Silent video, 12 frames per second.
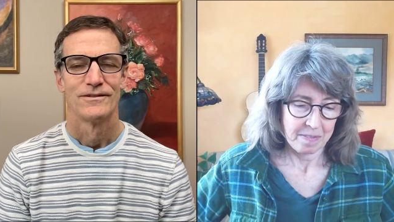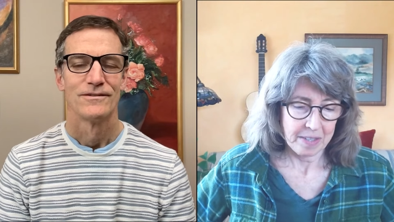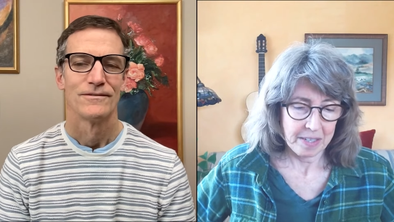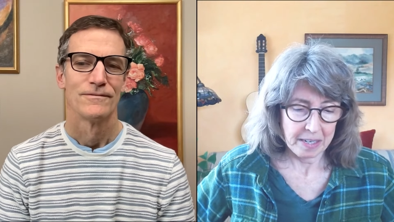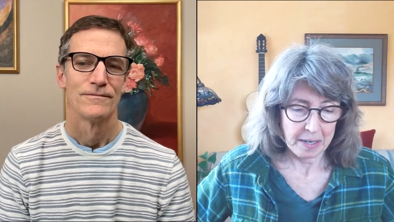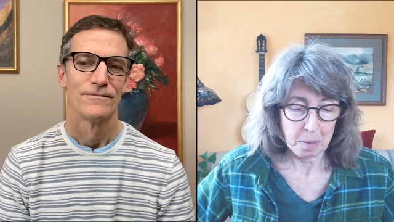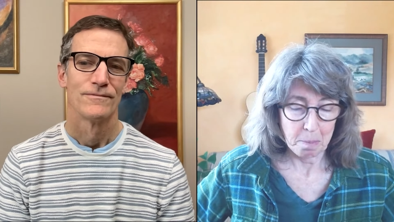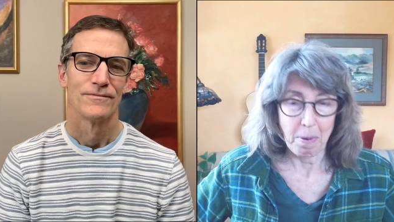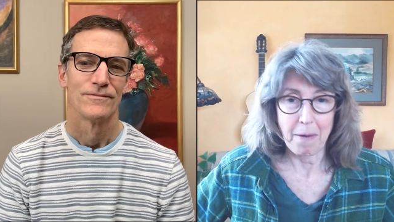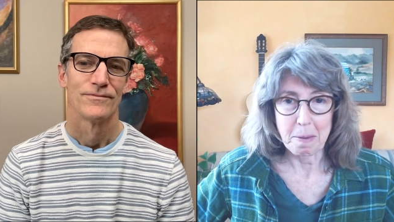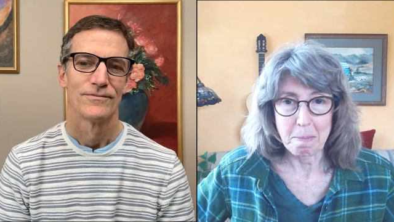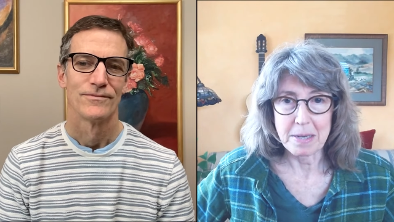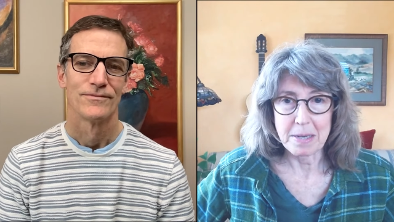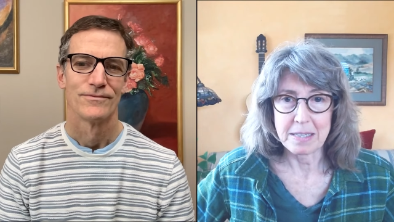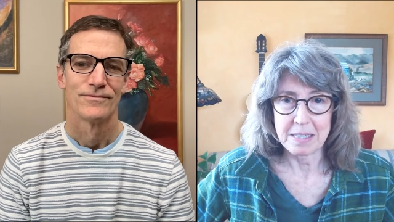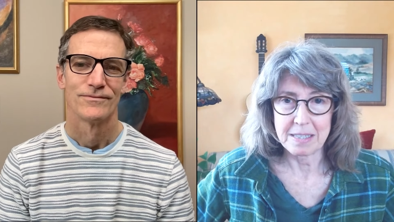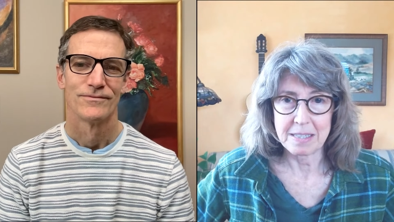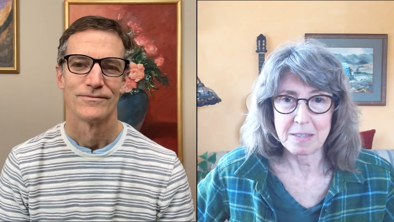Speaker 1: Then the other part of me
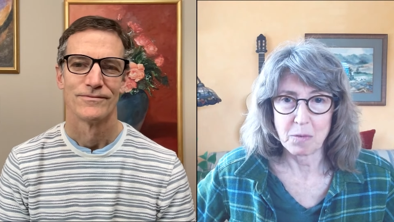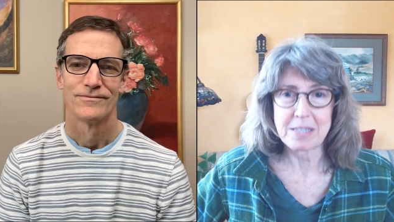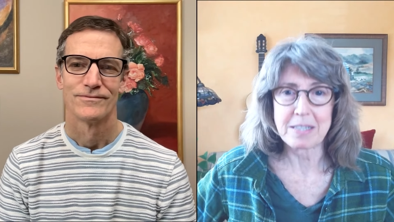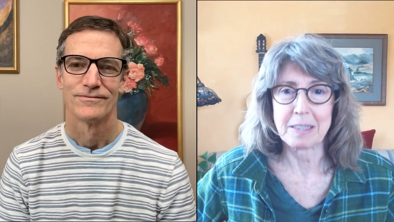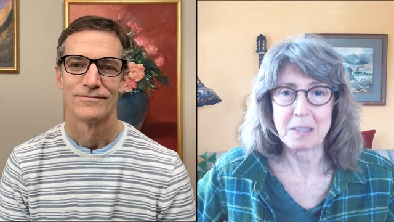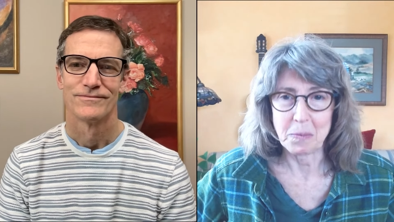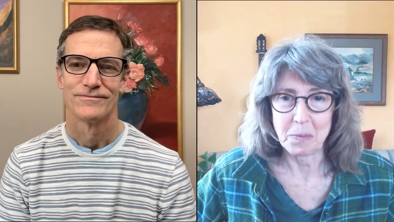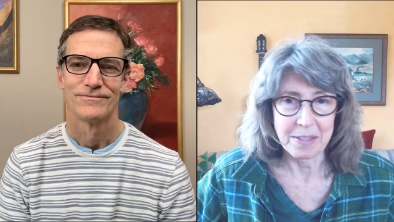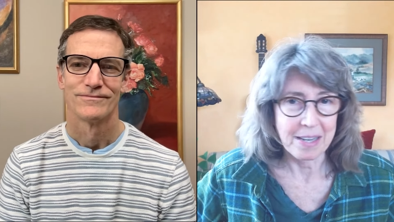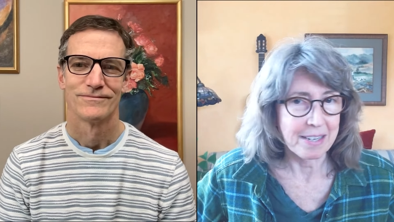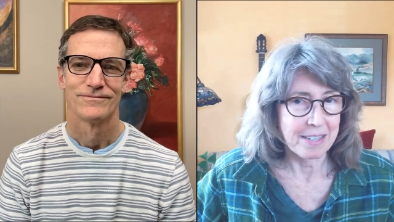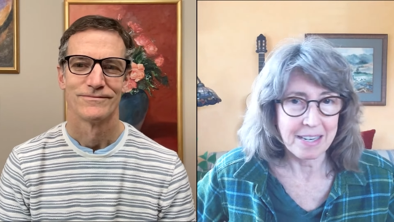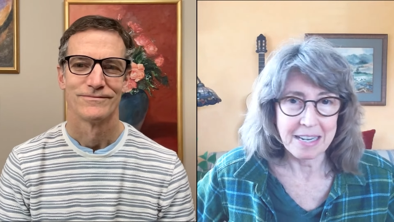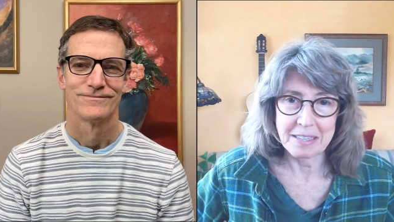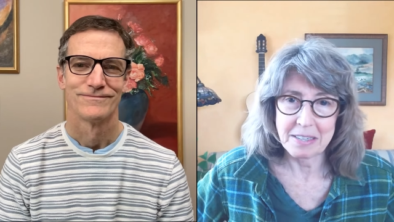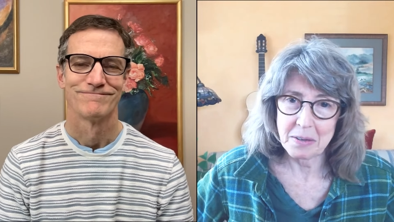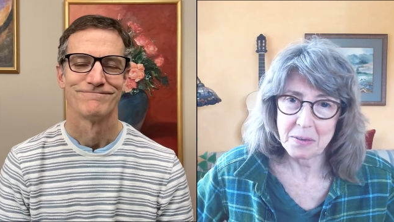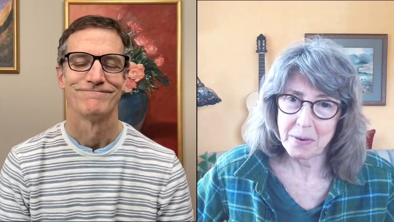is wrestling with that, saying,
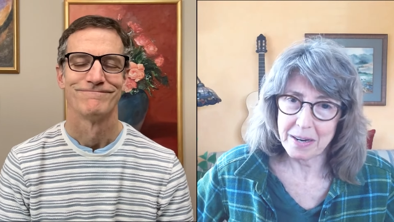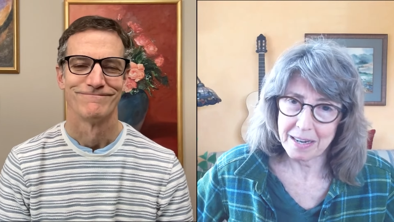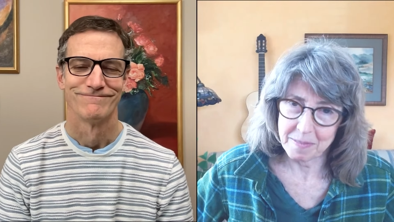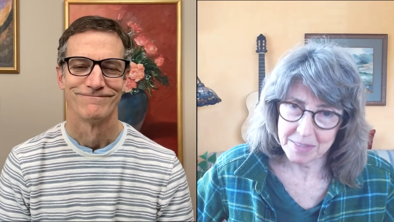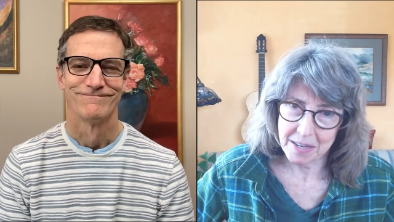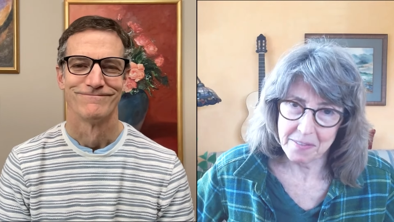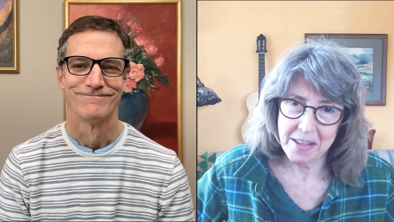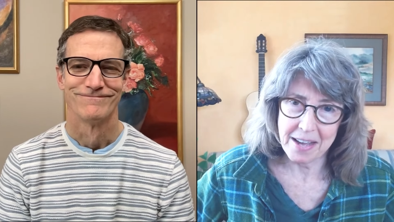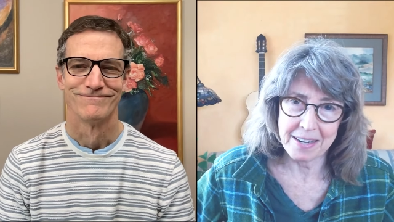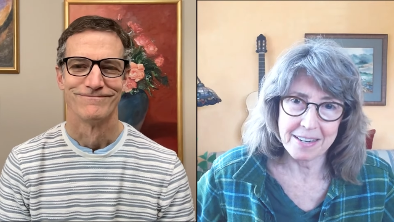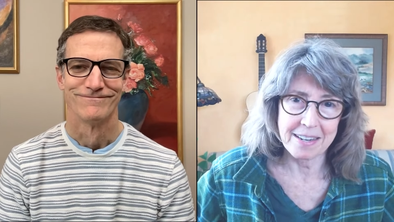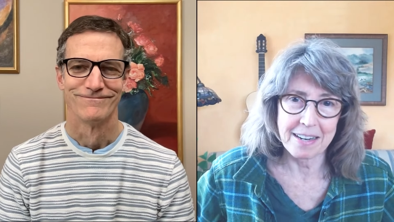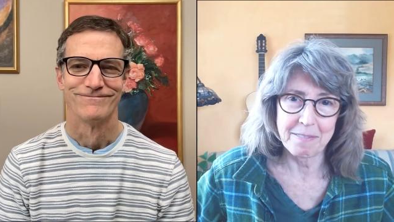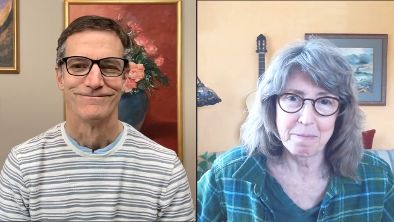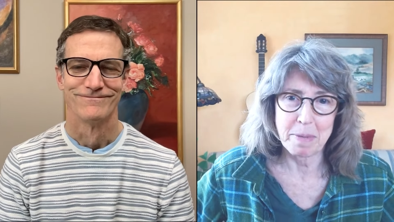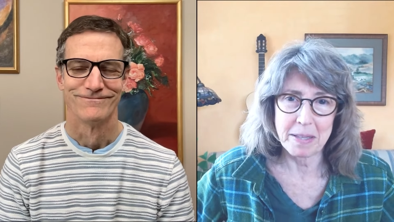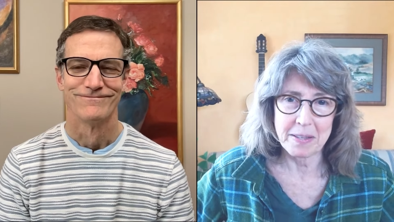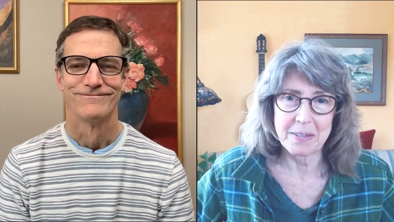"No way, I've done that enough,
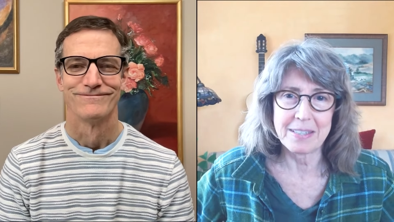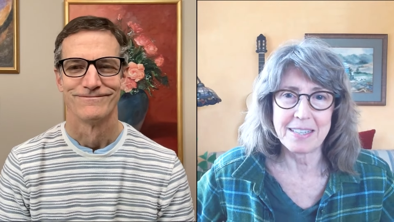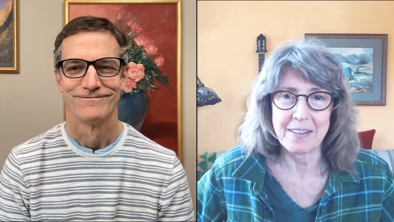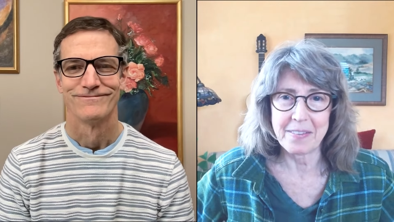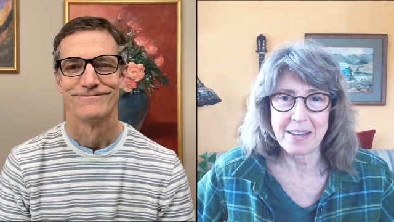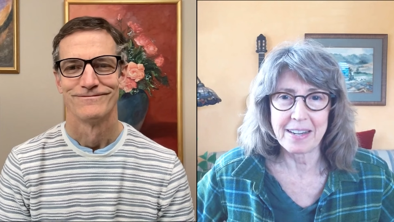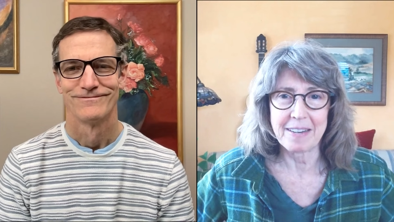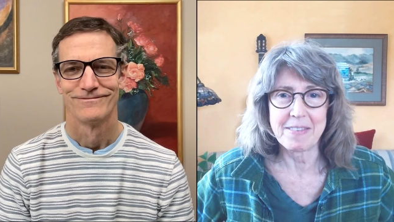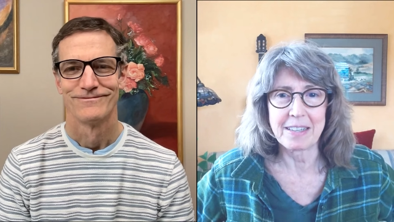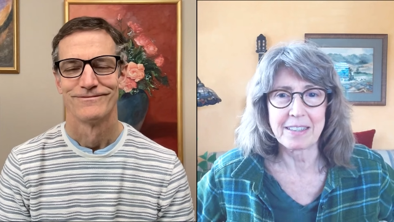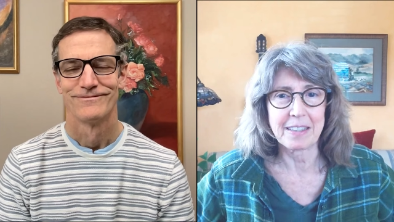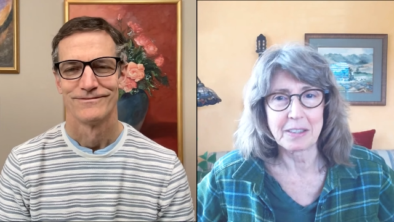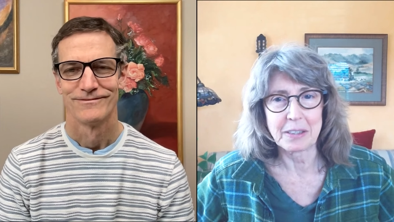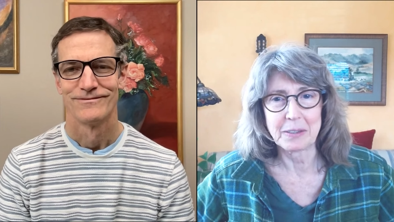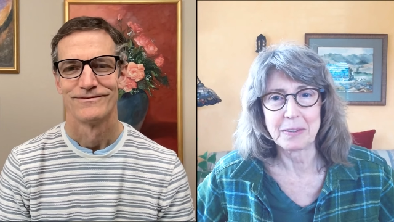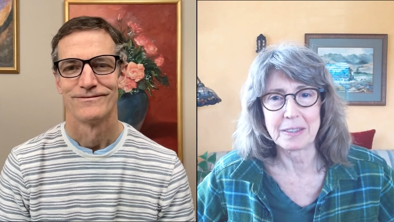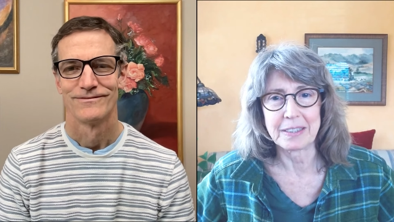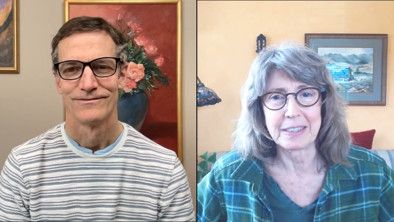been there, done that. I'm not going to go
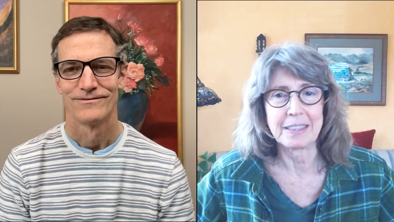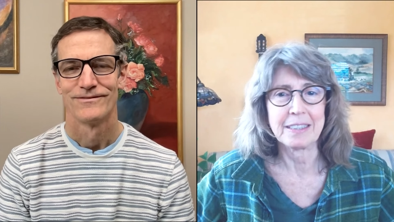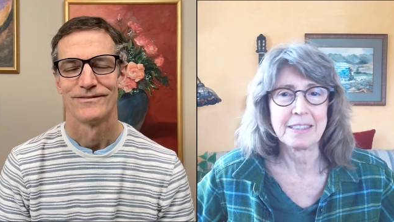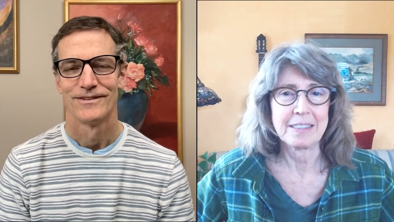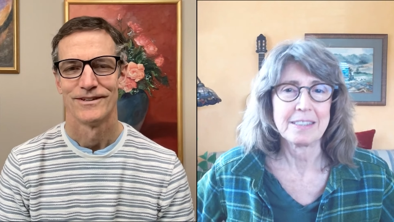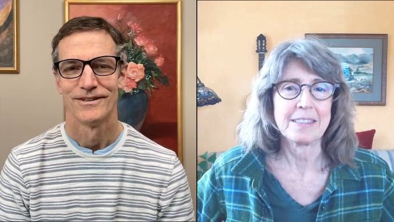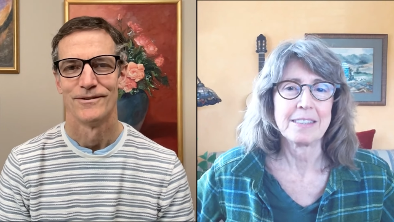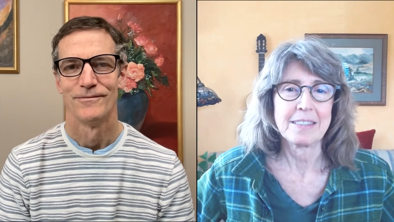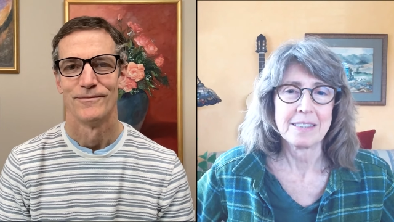there." Yeah.